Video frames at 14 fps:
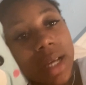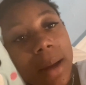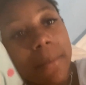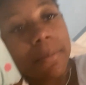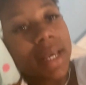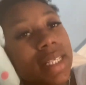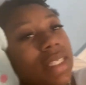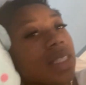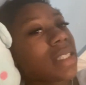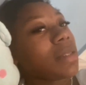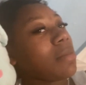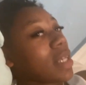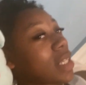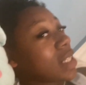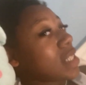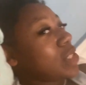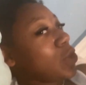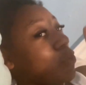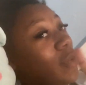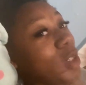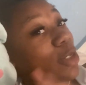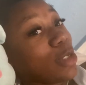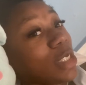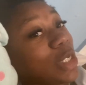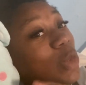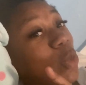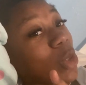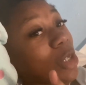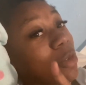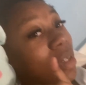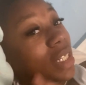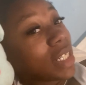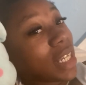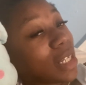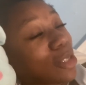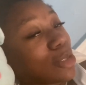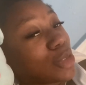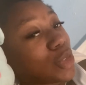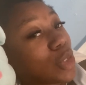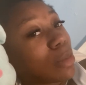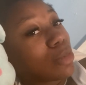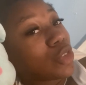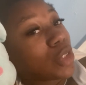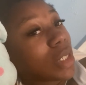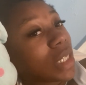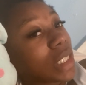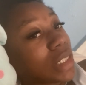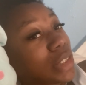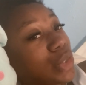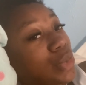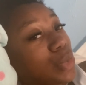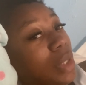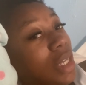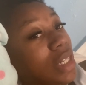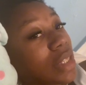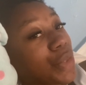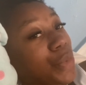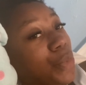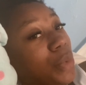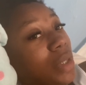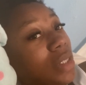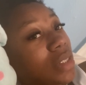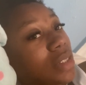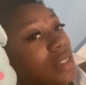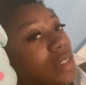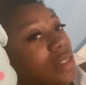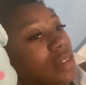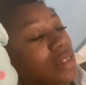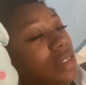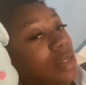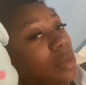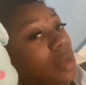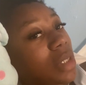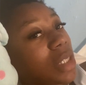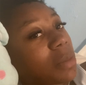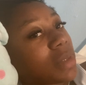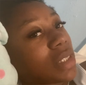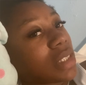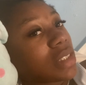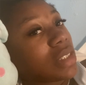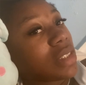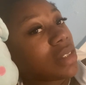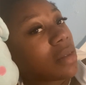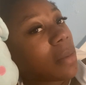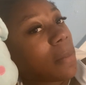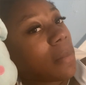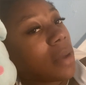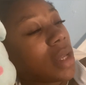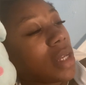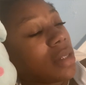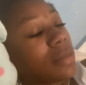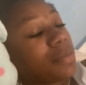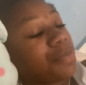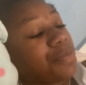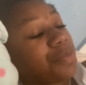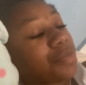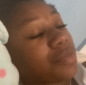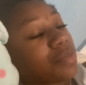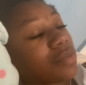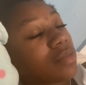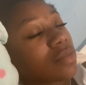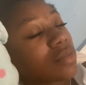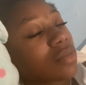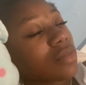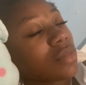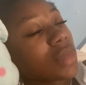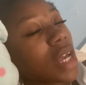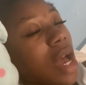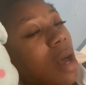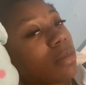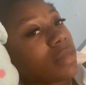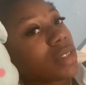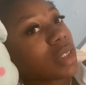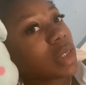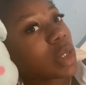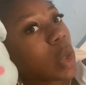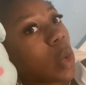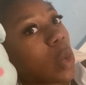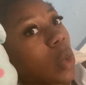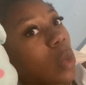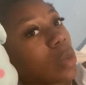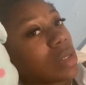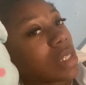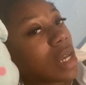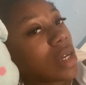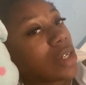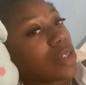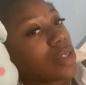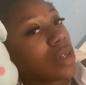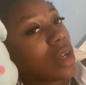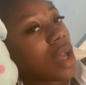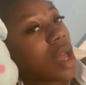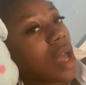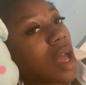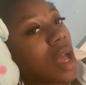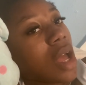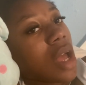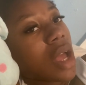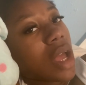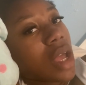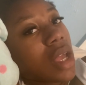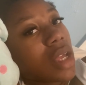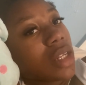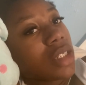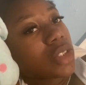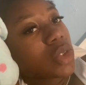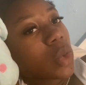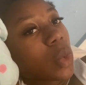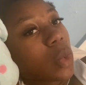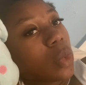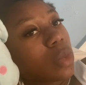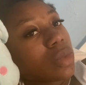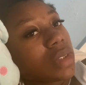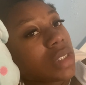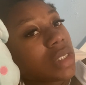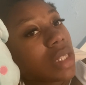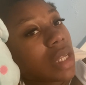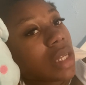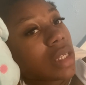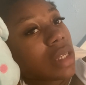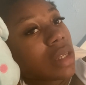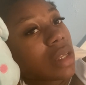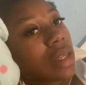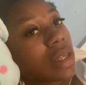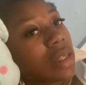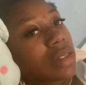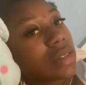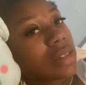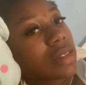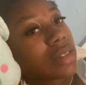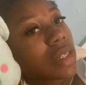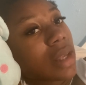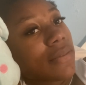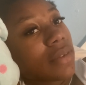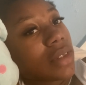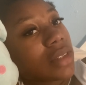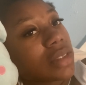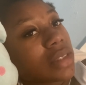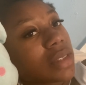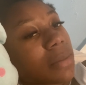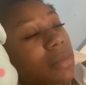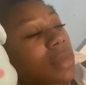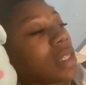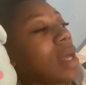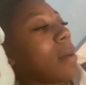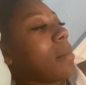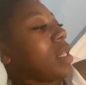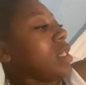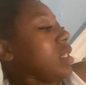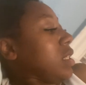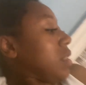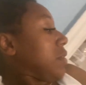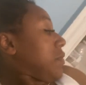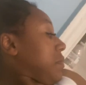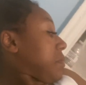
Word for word: I'm basically making two videos in one right now. So I'm trying to edit the one and see what clips I need. But I'm so tired. And it's only like seven something, I believe.